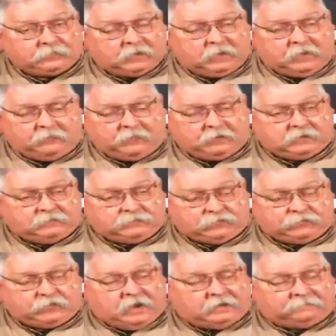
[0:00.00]
I mean, if
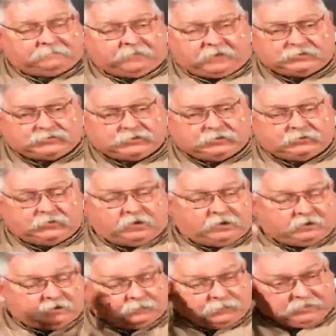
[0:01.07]
you've got a face shield
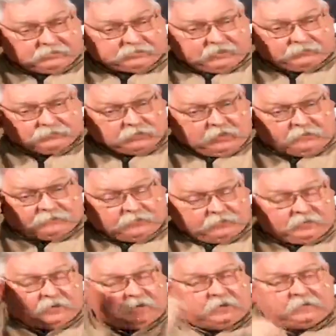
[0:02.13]
on and a piece comes off the
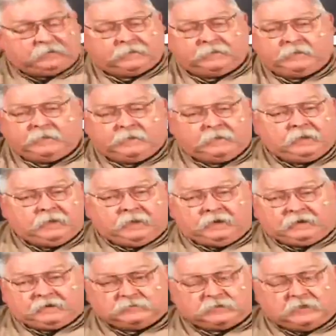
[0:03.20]
lathe and
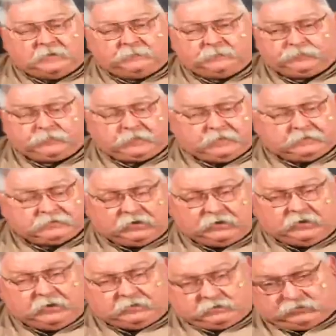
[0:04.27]
it goes up, it's going
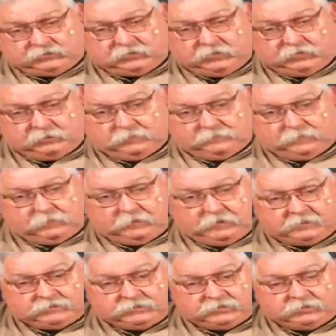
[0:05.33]
to hit the shield before it
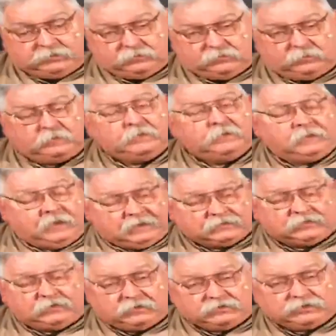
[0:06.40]
hits you. That's
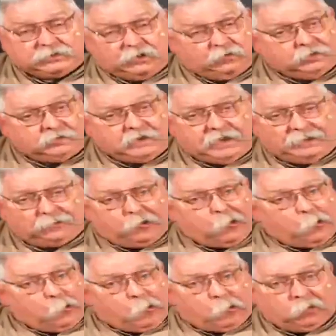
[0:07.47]
going to slow it down a
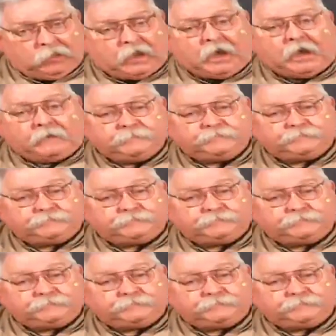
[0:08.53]
whole lot.